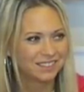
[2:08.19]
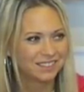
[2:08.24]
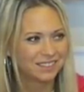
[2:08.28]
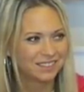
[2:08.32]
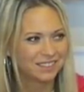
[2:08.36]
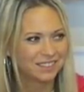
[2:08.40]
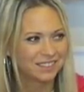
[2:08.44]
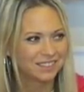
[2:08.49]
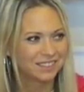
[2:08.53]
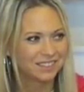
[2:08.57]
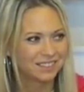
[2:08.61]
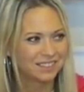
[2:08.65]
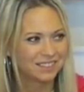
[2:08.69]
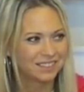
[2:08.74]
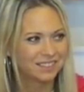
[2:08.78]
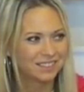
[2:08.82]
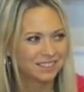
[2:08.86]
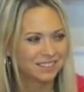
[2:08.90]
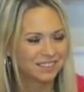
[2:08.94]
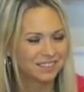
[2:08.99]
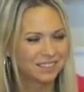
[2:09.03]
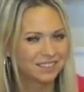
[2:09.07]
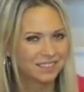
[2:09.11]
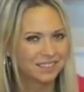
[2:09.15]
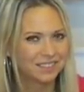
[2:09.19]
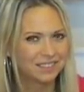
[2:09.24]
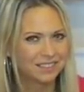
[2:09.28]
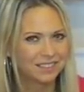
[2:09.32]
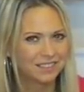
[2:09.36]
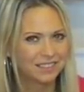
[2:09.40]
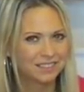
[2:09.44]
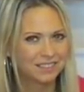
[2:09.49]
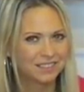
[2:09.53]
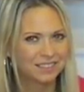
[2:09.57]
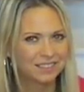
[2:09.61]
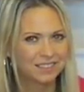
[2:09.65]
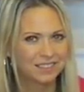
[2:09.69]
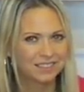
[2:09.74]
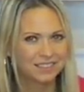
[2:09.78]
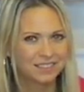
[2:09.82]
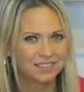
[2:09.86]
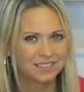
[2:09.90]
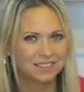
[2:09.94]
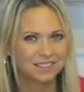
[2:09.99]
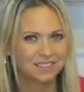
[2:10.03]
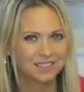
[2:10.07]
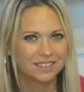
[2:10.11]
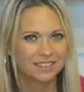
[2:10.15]

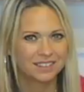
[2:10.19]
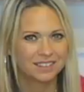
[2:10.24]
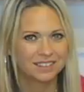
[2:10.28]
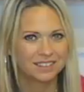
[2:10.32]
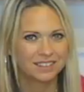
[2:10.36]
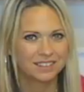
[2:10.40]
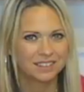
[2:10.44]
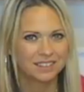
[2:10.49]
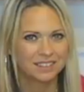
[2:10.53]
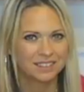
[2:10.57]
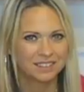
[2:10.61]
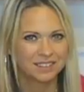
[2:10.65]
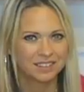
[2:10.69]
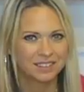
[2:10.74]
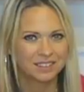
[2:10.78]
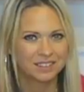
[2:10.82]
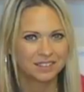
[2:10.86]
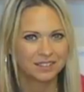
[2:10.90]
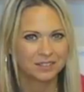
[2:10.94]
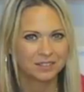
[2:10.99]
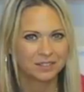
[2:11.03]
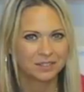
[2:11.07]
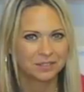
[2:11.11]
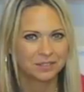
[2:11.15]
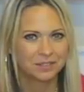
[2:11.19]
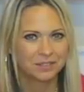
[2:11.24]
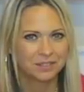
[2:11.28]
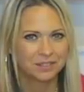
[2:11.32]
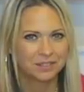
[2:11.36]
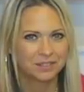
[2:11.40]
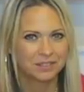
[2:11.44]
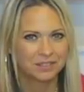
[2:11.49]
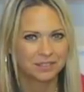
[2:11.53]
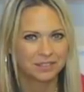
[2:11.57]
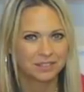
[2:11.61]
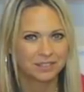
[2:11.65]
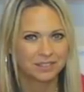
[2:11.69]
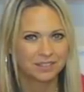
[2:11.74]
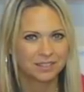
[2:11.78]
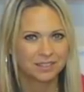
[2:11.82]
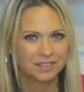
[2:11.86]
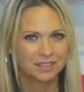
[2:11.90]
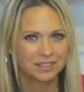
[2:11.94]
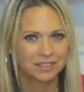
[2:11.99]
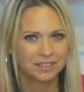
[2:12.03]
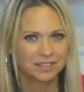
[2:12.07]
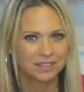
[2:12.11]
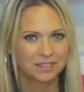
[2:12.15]

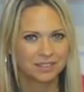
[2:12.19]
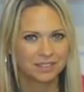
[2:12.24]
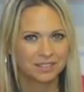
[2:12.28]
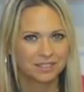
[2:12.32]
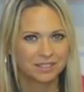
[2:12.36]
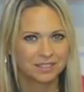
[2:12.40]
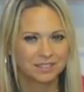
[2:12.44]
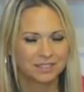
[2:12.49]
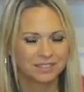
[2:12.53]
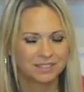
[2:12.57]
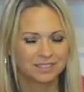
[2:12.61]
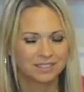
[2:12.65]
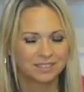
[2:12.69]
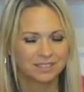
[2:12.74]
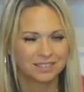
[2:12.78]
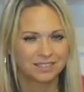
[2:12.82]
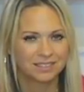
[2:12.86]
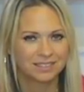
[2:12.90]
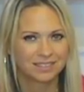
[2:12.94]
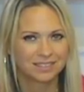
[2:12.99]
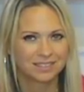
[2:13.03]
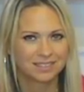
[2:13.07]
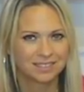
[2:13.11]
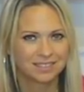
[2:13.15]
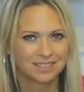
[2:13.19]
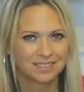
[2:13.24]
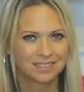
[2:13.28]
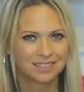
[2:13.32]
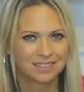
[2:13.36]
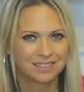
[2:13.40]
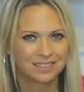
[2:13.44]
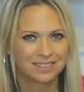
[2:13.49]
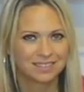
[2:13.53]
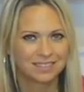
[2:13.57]
No words are spoken by the person on screen.